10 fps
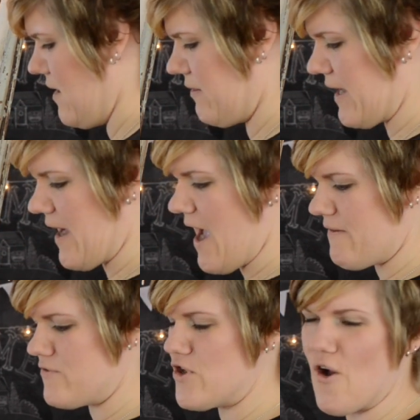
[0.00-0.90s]

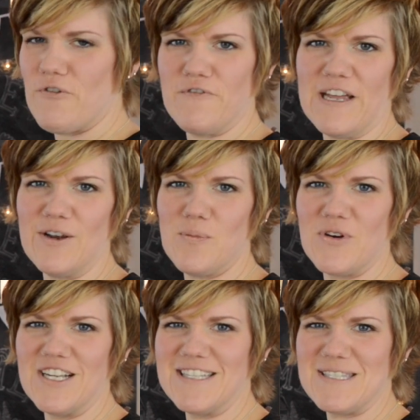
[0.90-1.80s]
have no
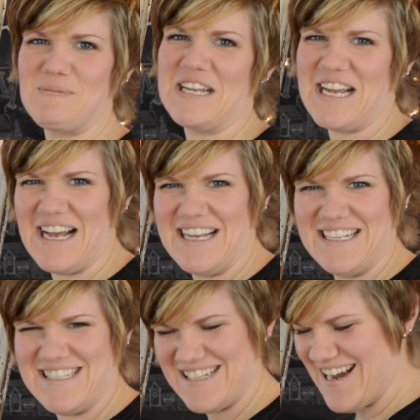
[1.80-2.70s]
fingerprints
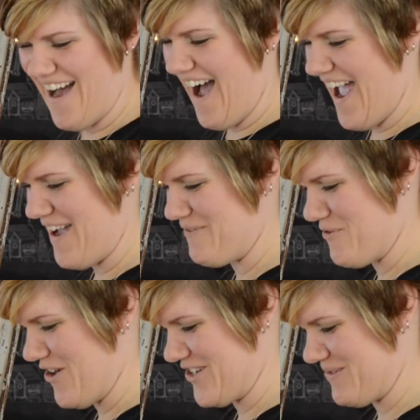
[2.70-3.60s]
because I have
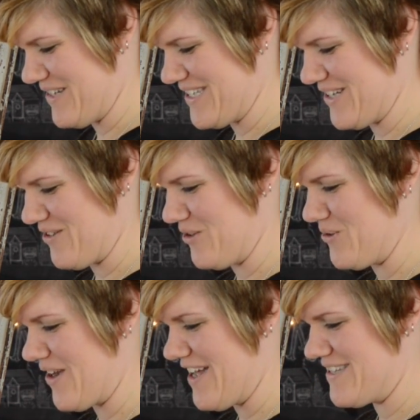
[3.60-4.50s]
worked with
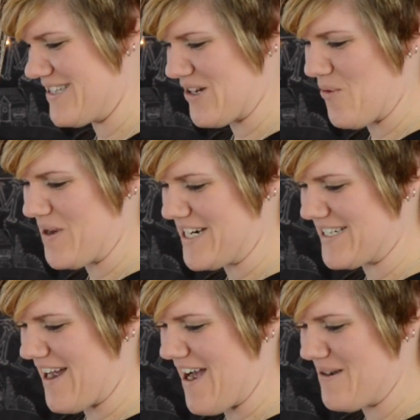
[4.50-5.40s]
glue guns so many
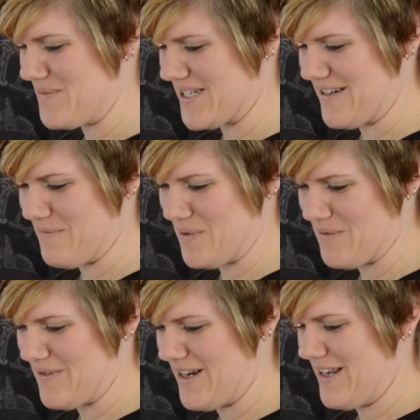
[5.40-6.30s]
times and
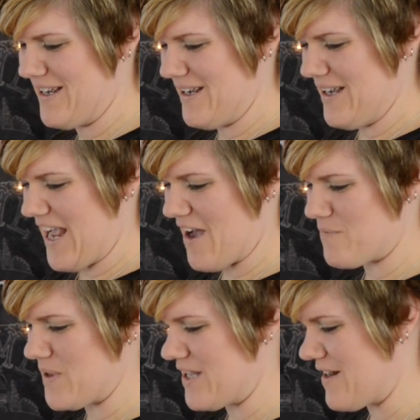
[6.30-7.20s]

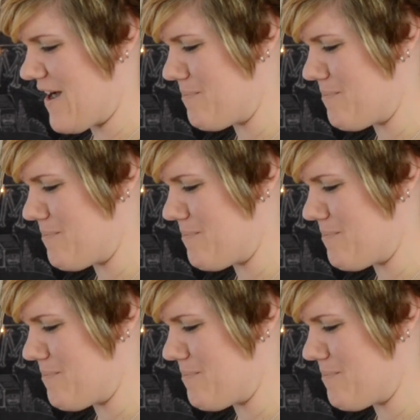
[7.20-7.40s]
have been